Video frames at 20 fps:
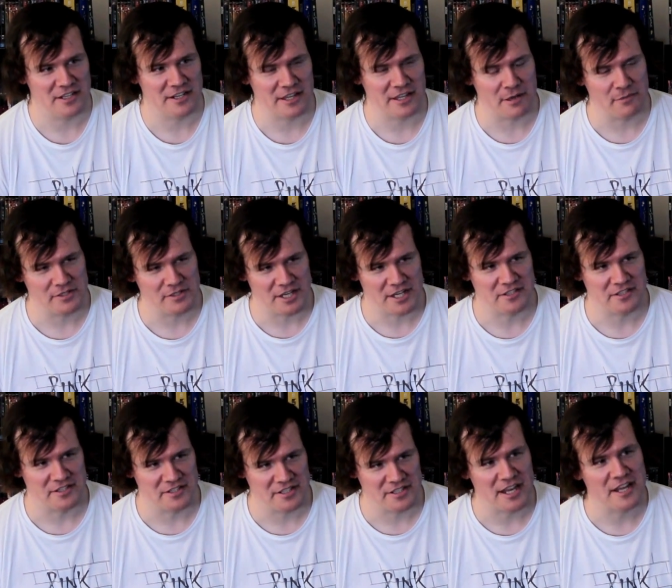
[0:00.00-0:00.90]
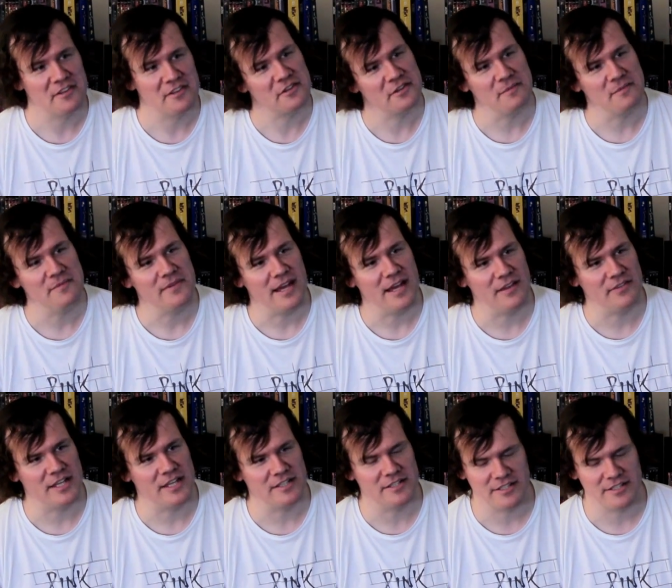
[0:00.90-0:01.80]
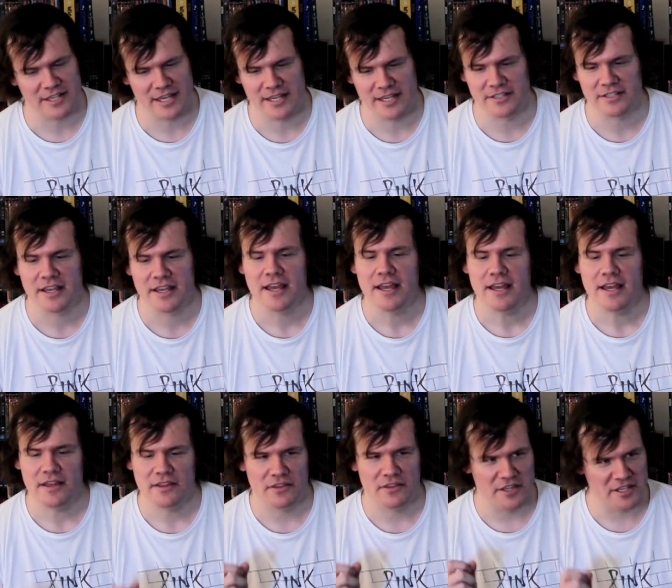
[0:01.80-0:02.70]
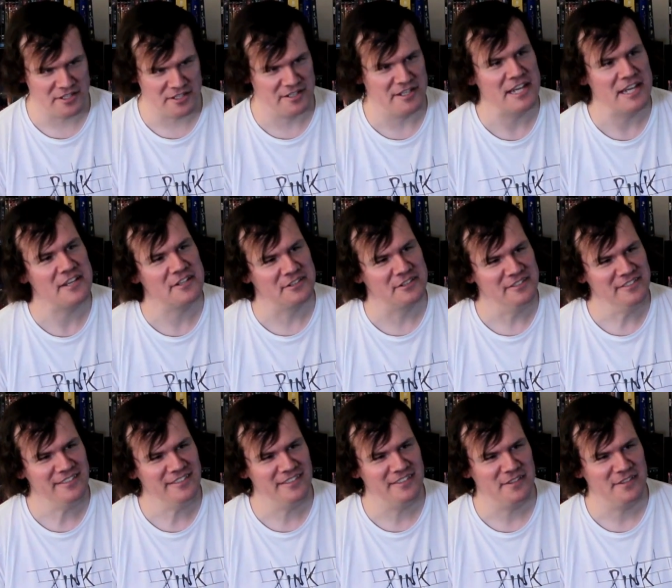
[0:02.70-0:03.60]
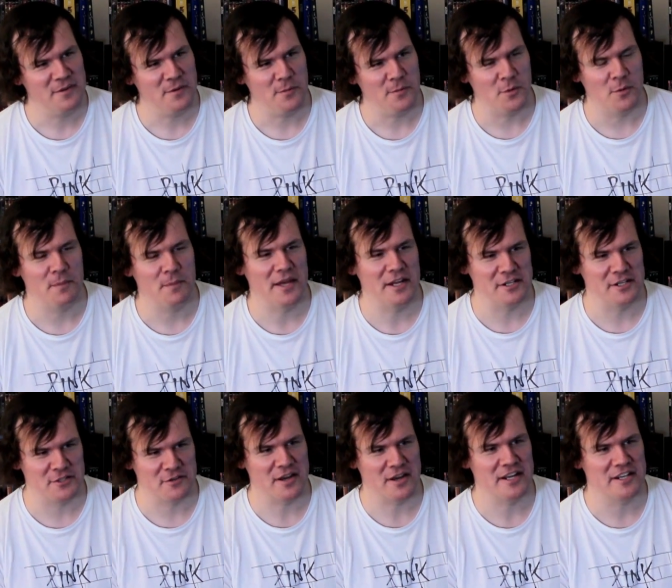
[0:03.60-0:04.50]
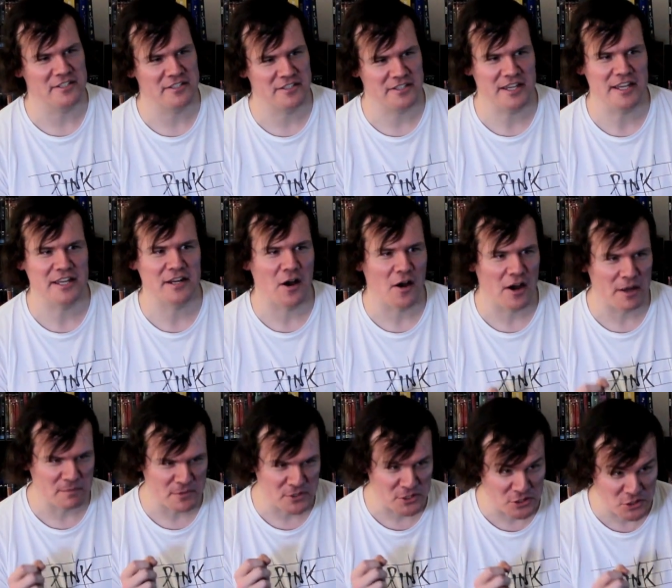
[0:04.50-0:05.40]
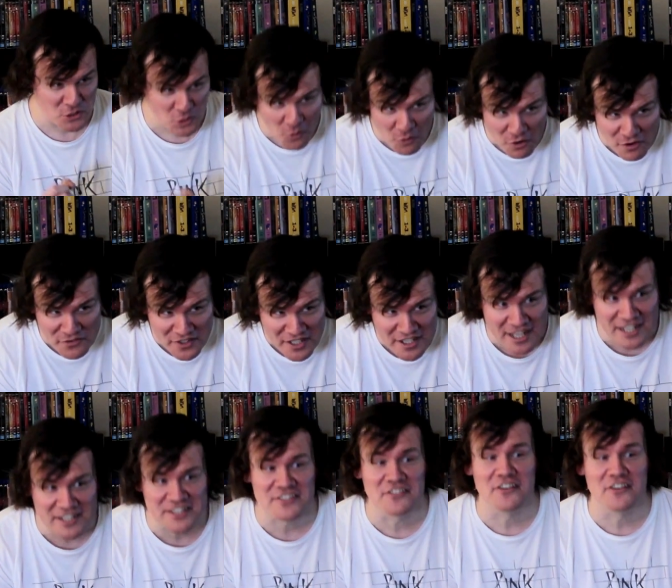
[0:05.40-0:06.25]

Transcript: sitting there with Jason Statham and then says, "This needle will penetrate its skin. I'm sure of it. It's